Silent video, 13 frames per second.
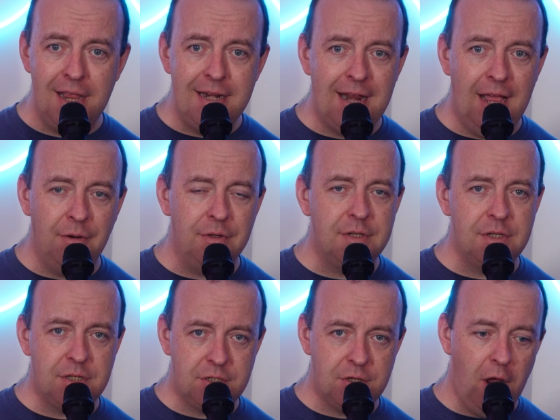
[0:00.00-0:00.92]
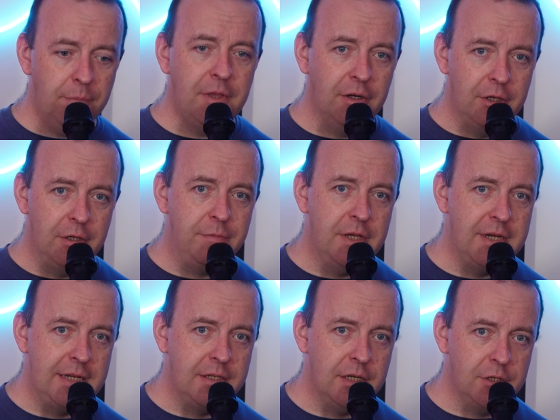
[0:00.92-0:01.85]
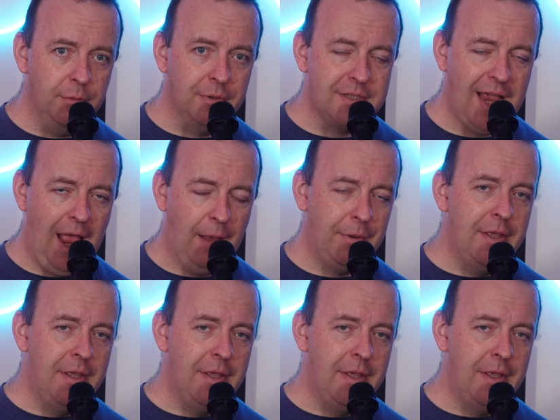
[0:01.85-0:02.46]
Now, to stop the loop, you need to double tap.